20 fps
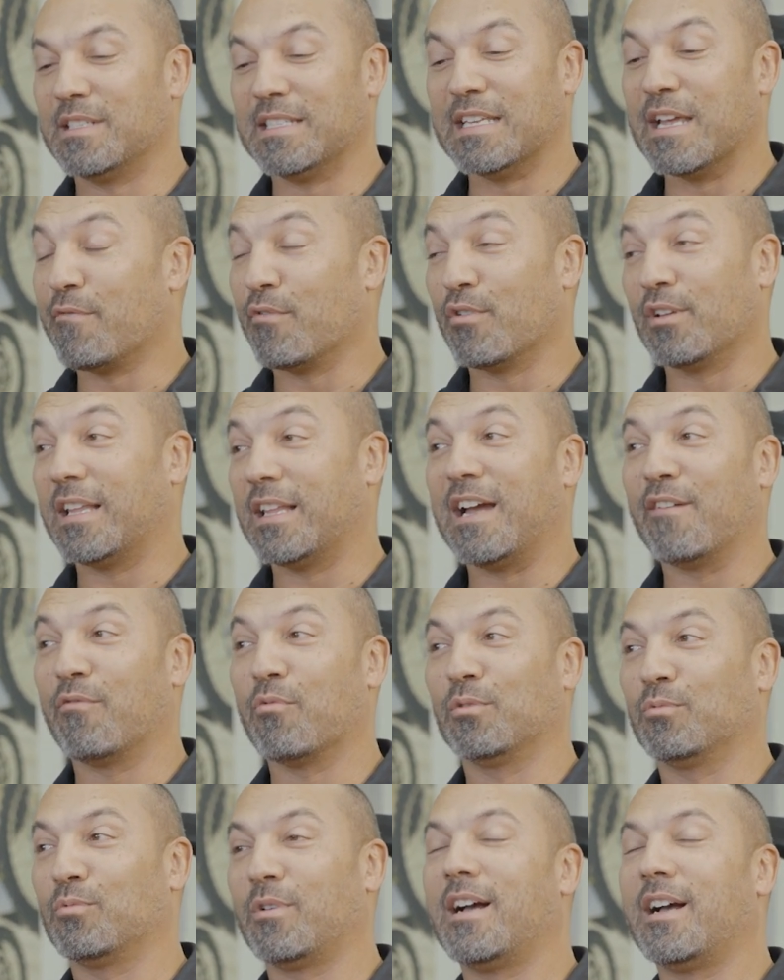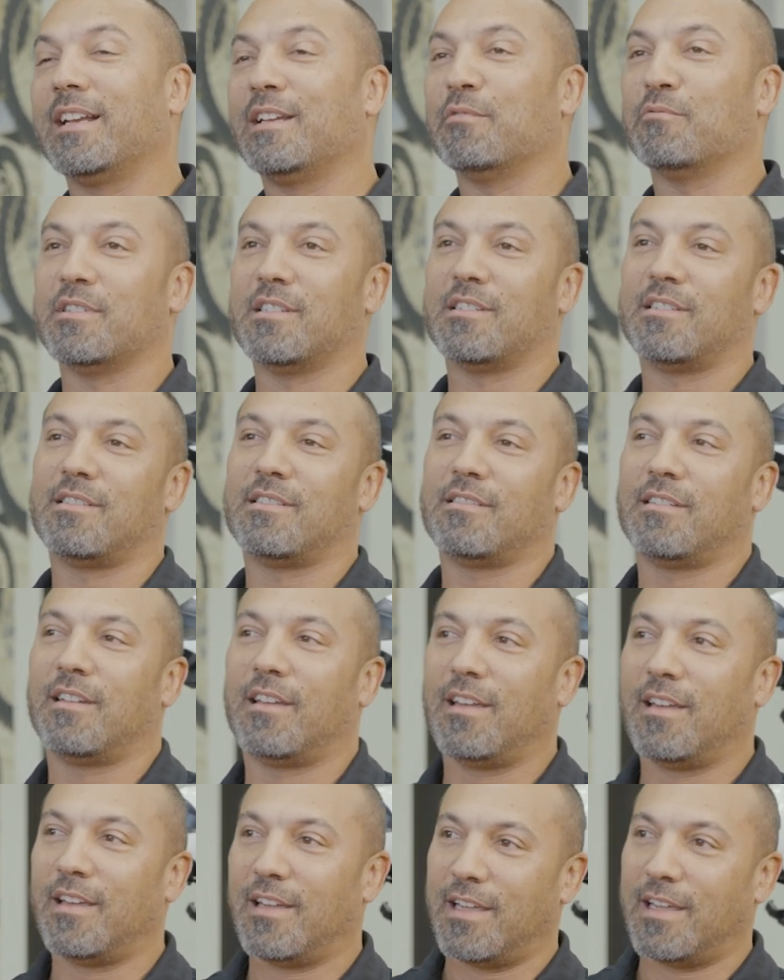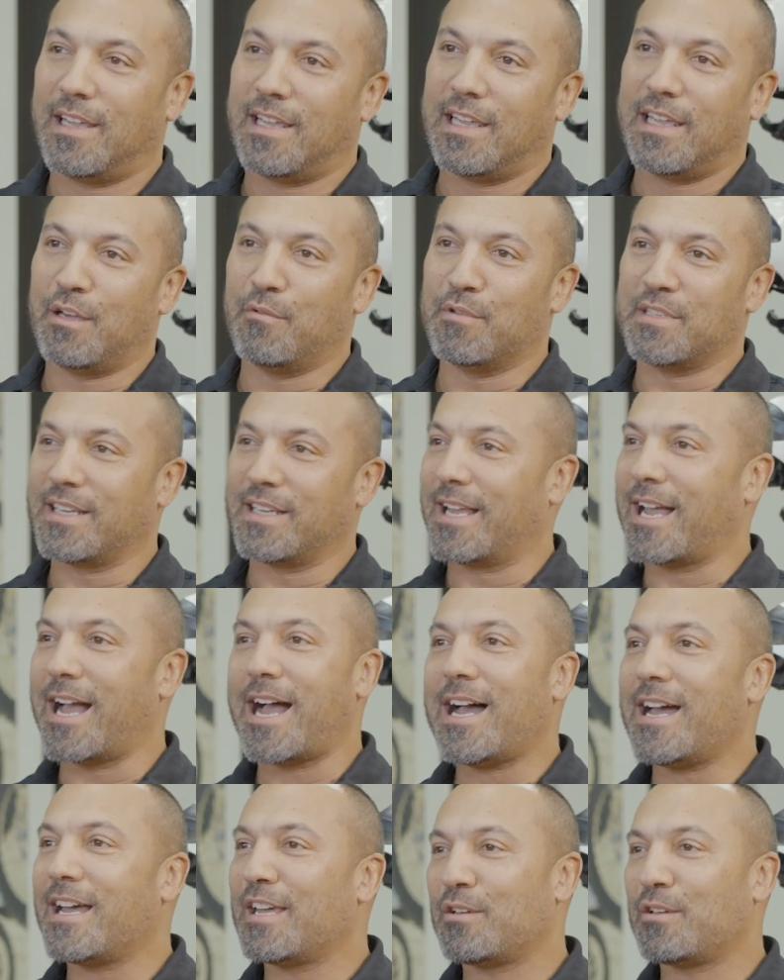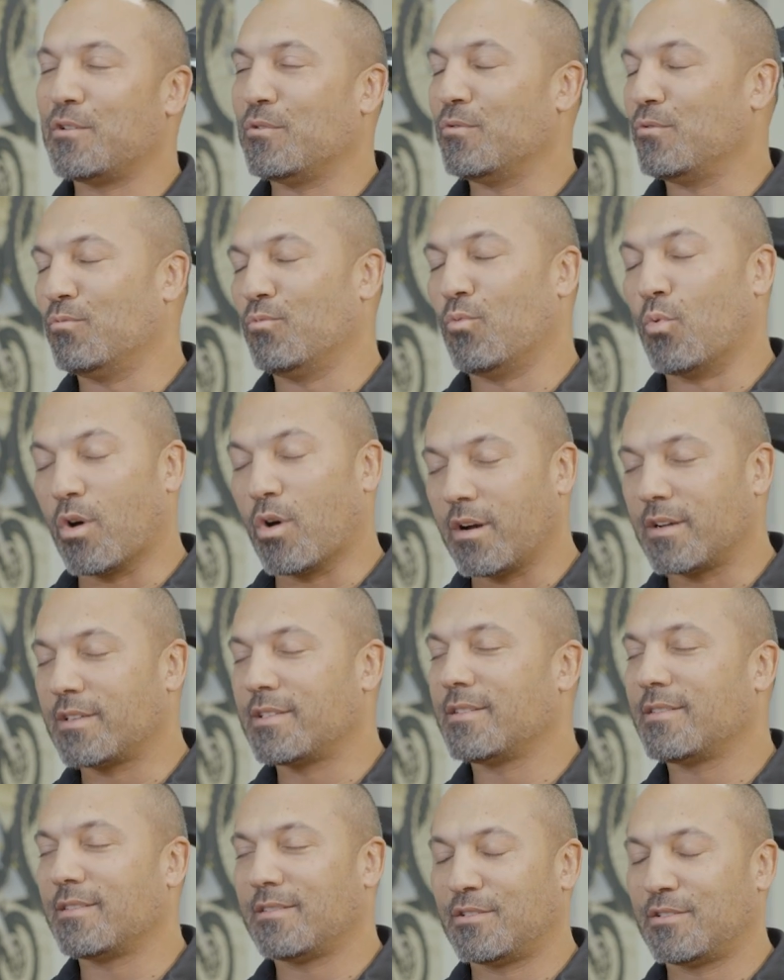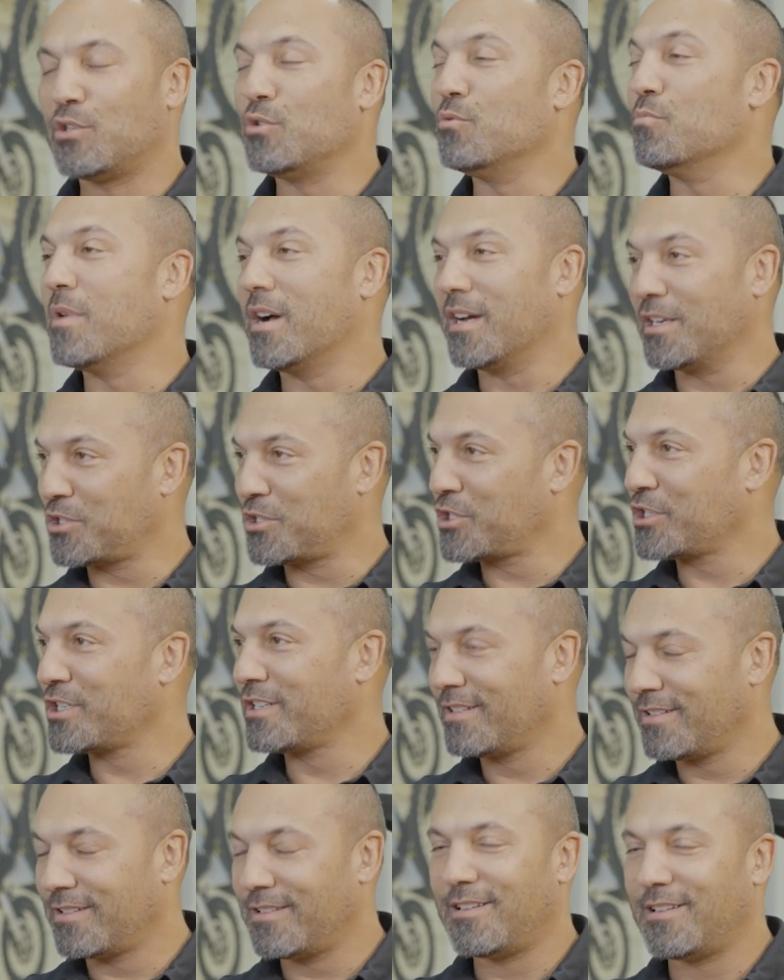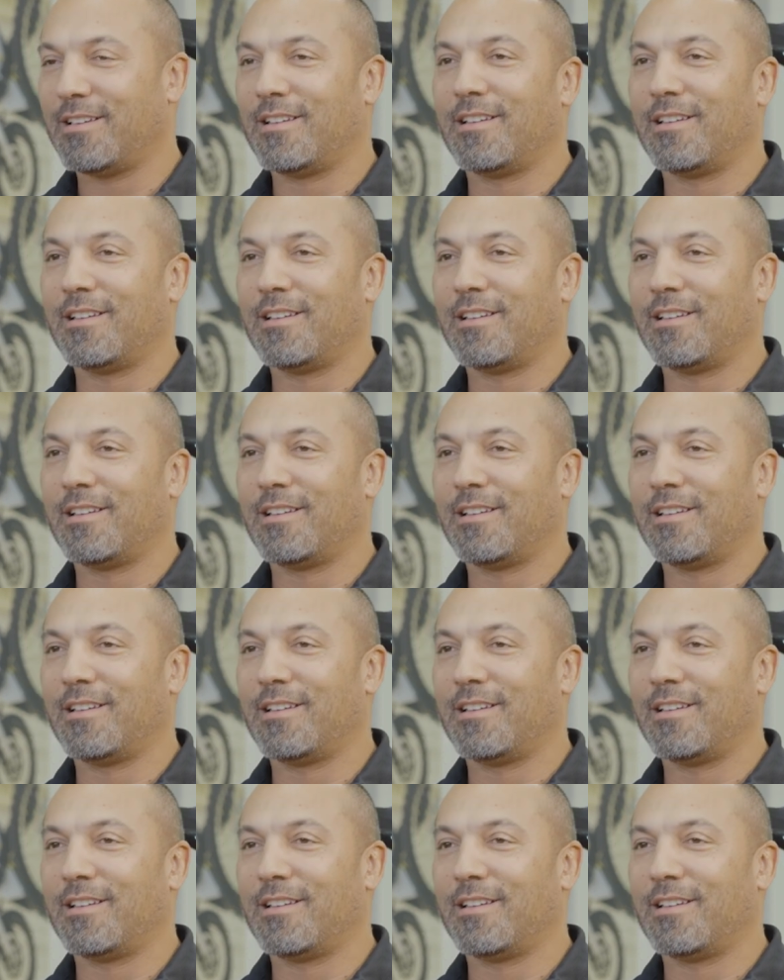was never ALIV Worldwide. It was a guy who worked too much,